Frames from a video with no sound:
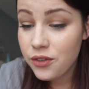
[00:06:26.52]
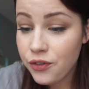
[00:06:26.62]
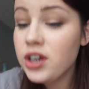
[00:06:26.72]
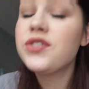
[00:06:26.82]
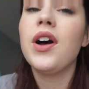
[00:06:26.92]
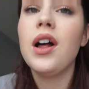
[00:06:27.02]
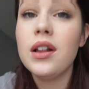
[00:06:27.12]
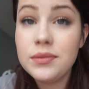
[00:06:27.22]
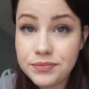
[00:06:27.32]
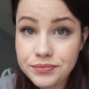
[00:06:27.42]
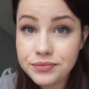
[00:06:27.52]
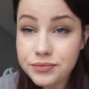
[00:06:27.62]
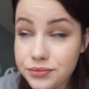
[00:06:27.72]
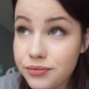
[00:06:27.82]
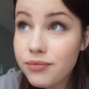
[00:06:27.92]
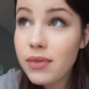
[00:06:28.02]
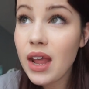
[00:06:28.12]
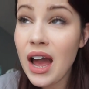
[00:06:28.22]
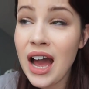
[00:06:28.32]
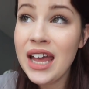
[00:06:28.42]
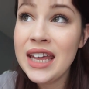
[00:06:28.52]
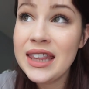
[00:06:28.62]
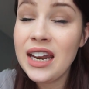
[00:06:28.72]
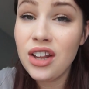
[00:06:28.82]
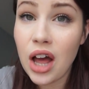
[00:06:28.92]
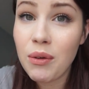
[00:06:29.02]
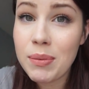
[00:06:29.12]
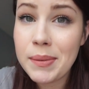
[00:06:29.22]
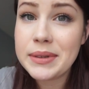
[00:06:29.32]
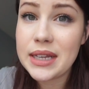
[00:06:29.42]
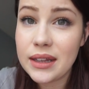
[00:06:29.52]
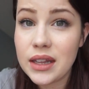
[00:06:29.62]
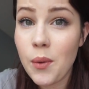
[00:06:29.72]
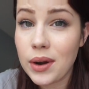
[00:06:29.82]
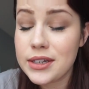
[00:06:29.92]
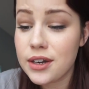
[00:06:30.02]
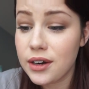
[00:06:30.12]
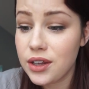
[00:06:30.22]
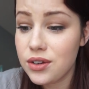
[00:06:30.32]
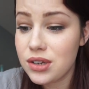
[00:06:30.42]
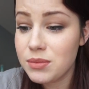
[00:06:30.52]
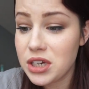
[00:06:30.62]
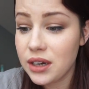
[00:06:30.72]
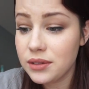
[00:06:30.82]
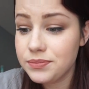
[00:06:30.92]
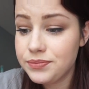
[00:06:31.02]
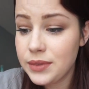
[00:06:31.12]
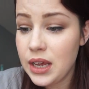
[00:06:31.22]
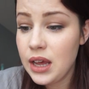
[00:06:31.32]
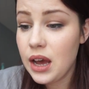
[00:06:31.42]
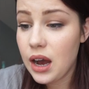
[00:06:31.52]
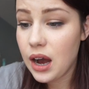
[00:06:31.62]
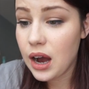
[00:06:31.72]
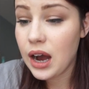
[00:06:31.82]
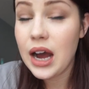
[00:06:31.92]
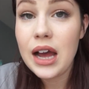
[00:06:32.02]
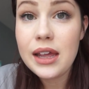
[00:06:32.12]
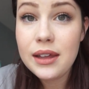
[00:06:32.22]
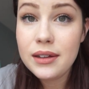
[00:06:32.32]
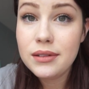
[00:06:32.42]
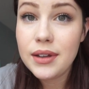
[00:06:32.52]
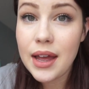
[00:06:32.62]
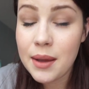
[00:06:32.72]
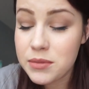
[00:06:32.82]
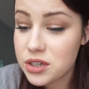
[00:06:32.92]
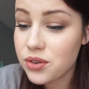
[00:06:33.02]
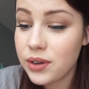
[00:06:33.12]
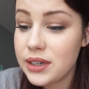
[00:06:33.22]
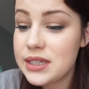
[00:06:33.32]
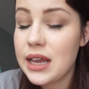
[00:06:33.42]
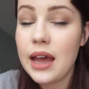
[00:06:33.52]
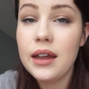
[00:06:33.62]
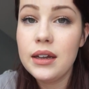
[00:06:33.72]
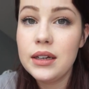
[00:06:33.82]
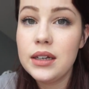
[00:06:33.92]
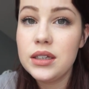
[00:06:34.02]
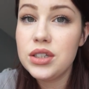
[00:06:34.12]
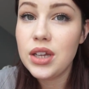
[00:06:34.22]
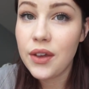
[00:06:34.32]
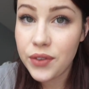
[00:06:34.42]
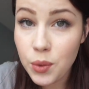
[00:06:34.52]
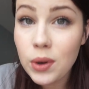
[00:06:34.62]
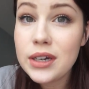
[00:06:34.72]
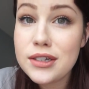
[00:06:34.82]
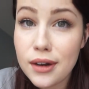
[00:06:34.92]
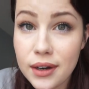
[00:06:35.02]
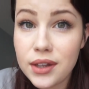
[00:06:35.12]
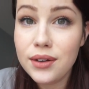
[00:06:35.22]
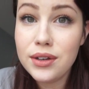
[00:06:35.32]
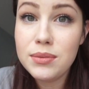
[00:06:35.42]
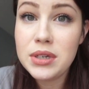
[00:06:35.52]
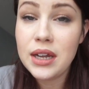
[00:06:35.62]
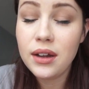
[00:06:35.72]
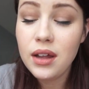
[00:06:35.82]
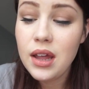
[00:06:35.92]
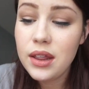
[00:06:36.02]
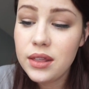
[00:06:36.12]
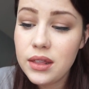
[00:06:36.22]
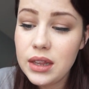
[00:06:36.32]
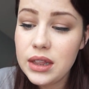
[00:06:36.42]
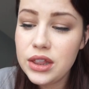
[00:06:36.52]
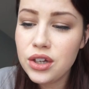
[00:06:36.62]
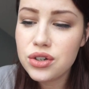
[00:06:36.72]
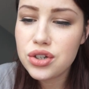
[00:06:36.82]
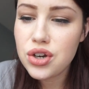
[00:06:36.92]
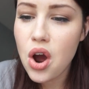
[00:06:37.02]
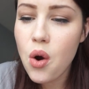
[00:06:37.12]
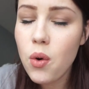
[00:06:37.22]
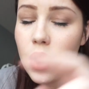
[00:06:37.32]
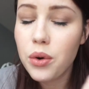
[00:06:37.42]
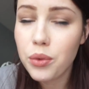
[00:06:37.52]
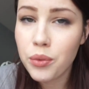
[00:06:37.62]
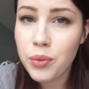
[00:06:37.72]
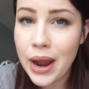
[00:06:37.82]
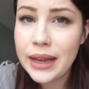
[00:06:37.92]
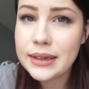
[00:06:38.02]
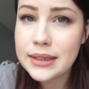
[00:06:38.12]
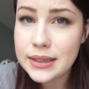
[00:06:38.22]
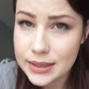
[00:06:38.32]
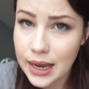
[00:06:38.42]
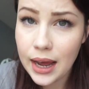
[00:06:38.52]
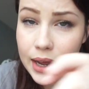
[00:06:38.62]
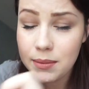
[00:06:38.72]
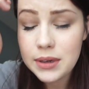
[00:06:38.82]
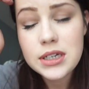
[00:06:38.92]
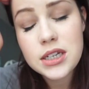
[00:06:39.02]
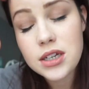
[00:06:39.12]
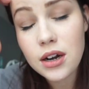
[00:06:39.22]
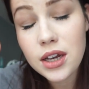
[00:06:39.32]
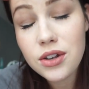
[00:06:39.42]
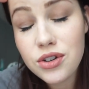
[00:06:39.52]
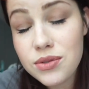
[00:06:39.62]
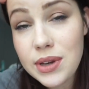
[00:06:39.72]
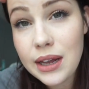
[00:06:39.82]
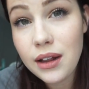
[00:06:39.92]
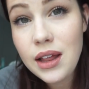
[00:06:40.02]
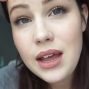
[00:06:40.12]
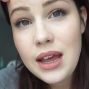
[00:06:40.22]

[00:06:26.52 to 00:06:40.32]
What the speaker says: First of all, I get that a lot where people say that they want to start a YouTube channel. I am just going to say, if you want to start a YouTube channel, there's no right time to start a YouTube channel.